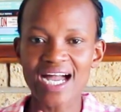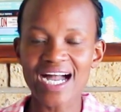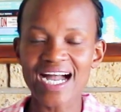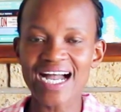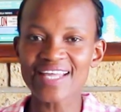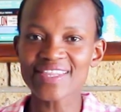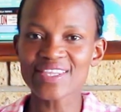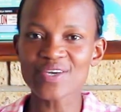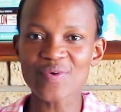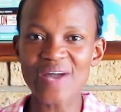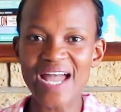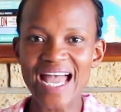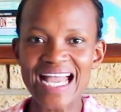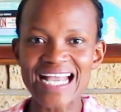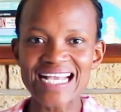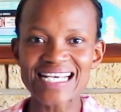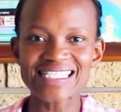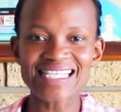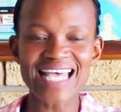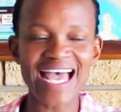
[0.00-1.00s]

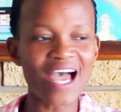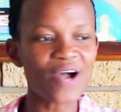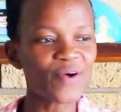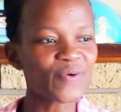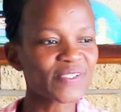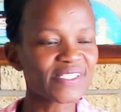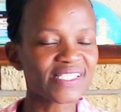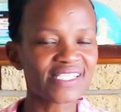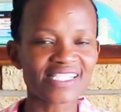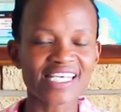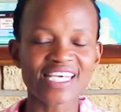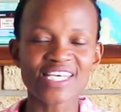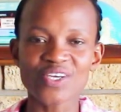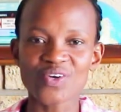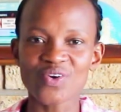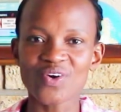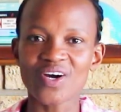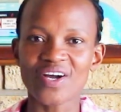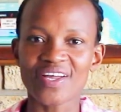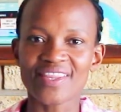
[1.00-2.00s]
Otherwise, I will see
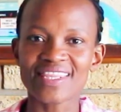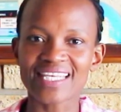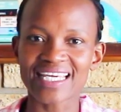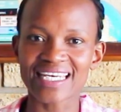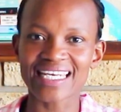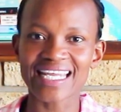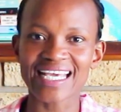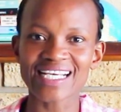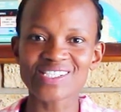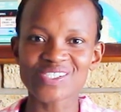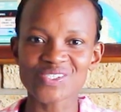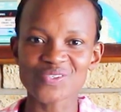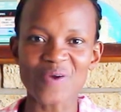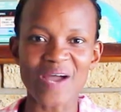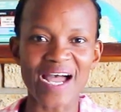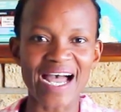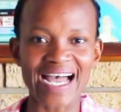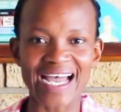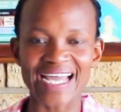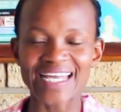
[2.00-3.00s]
you on the next
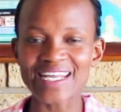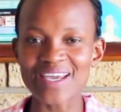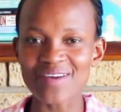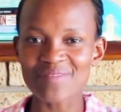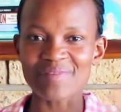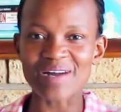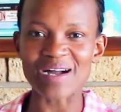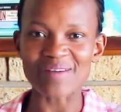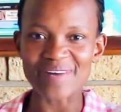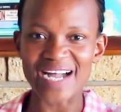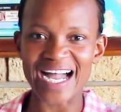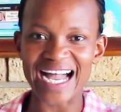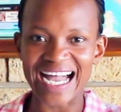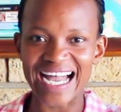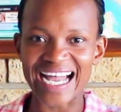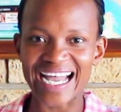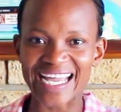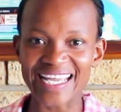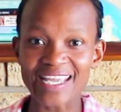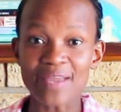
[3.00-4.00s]
one. Bye
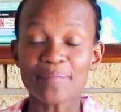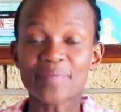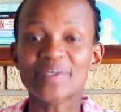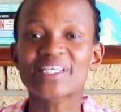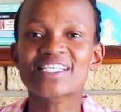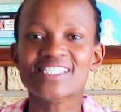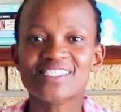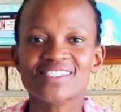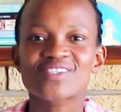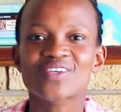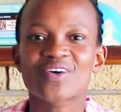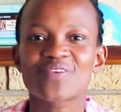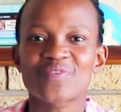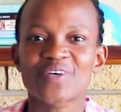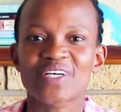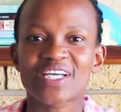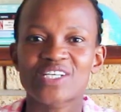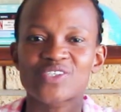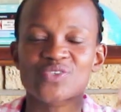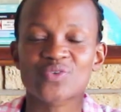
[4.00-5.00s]
bye. Please don't
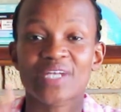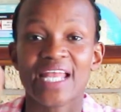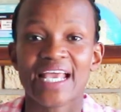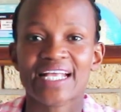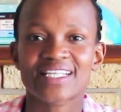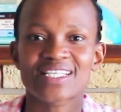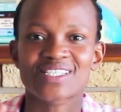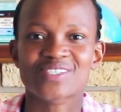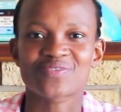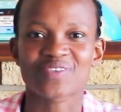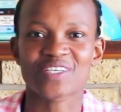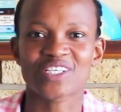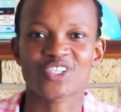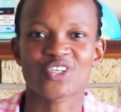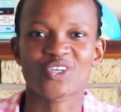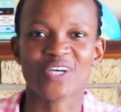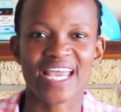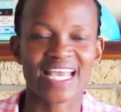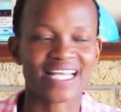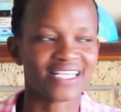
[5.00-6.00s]
forget to like this
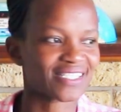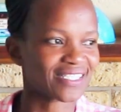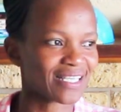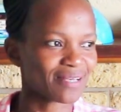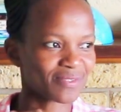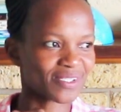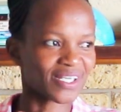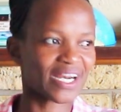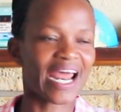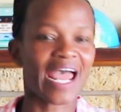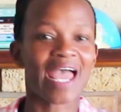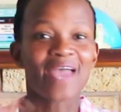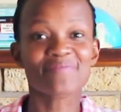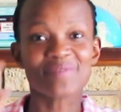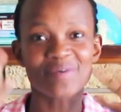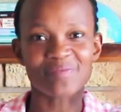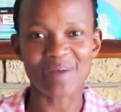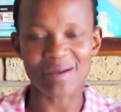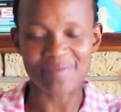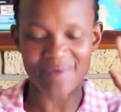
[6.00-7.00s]
video and
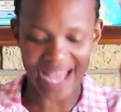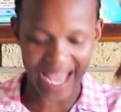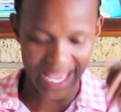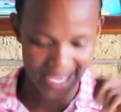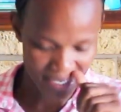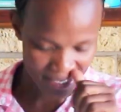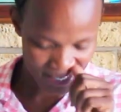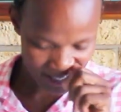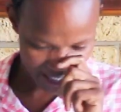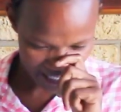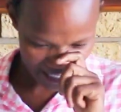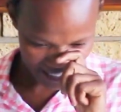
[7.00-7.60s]
subscribe. Bye bye.